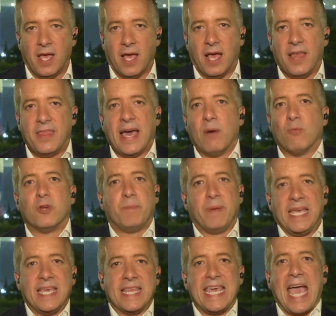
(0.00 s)
Uh, that would
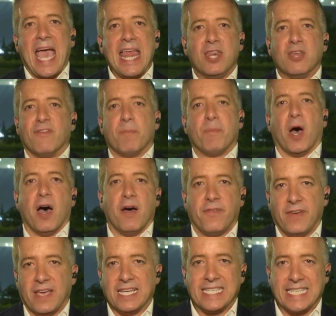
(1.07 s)
be the end of a
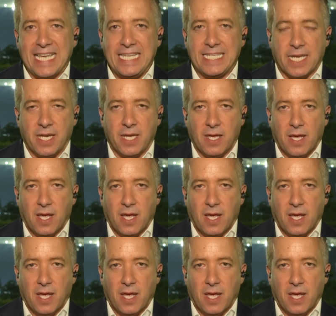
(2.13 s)
perfect season